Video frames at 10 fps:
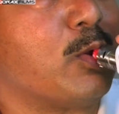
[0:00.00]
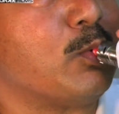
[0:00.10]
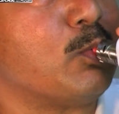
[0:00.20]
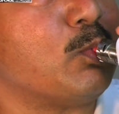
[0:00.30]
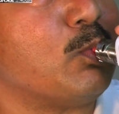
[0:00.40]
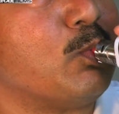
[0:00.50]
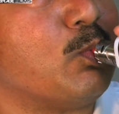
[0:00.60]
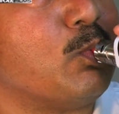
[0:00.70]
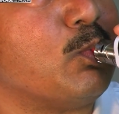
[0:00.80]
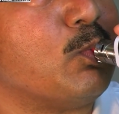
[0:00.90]

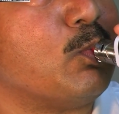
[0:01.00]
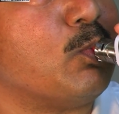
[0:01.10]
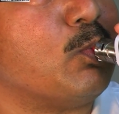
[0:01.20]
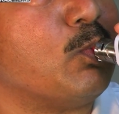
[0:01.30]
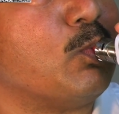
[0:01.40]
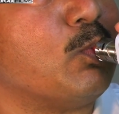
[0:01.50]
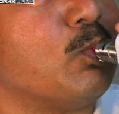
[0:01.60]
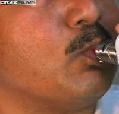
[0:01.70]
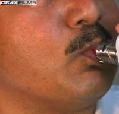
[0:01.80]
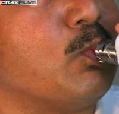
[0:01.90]

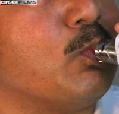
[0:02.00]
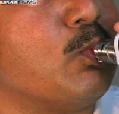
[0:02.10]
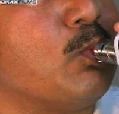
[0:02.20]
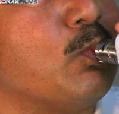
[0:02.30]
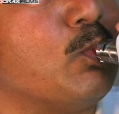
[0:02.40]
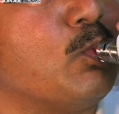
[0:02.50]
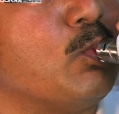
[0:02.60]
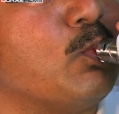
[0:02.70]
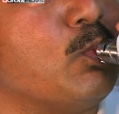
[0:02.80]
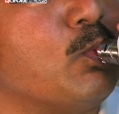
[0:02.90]

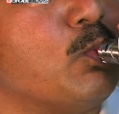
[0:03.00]
[no speech]